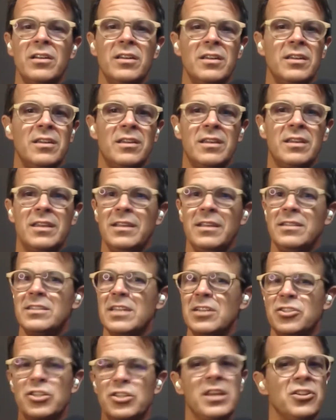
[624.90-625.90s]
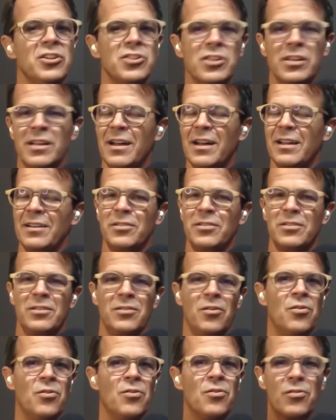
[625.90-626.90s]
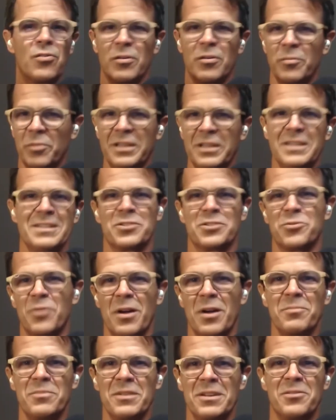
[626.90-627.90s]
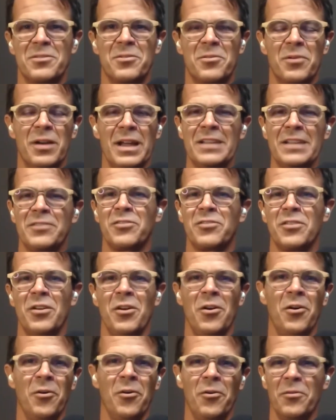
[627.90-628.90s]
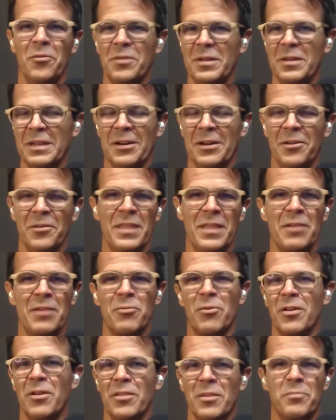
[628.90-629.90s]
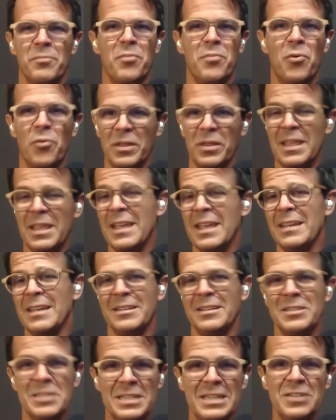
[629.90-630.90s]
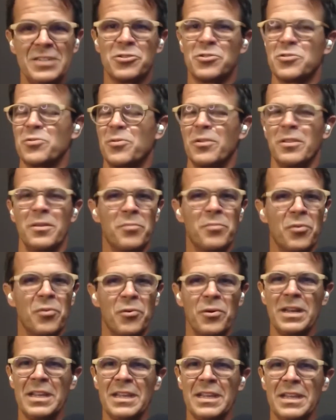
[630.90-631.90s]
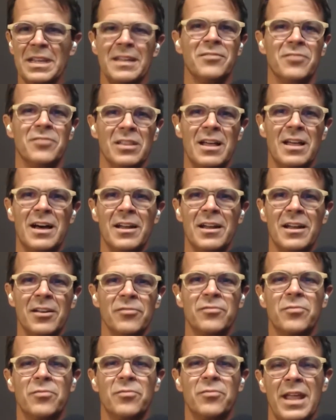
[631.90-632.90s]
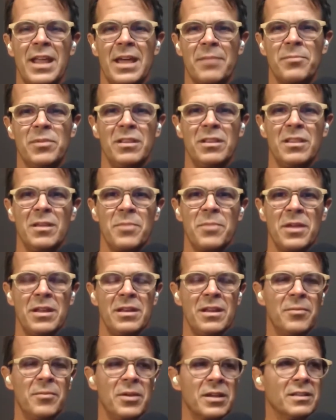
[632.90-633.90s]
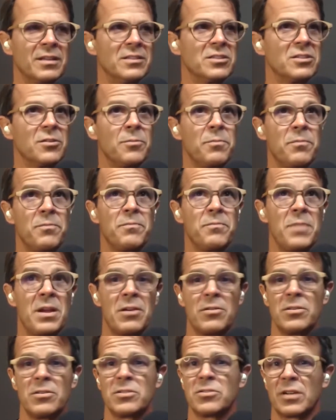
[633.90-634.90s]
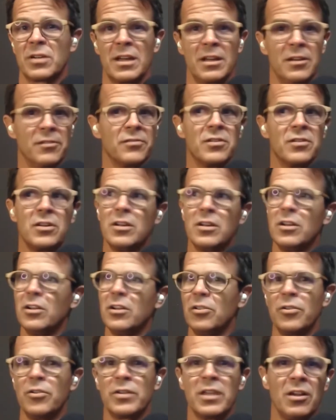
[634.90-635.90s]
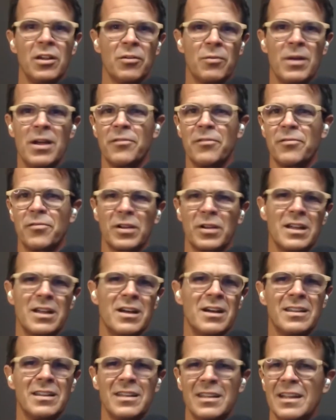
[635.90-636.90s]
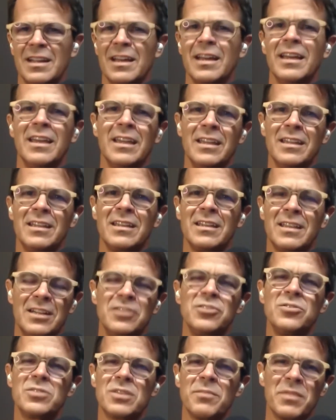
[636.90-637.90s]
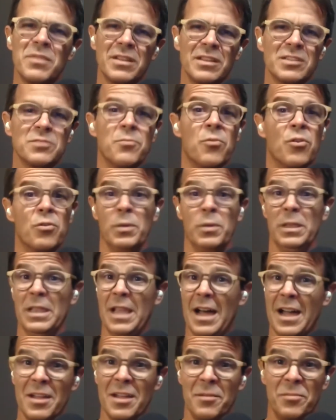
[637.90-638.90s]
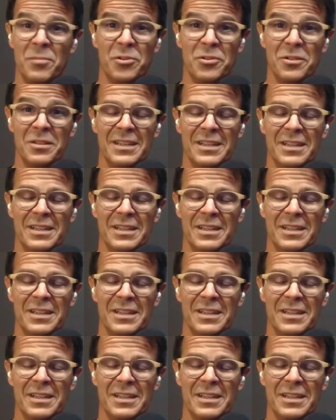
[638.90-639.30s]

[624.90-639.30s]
kids' education got horribly disrupted, right? So, they and teachers were on the pointy end of a lot of what happened in the pandemic. And so parents are kind of looking around for, God, can I do something that's more reliable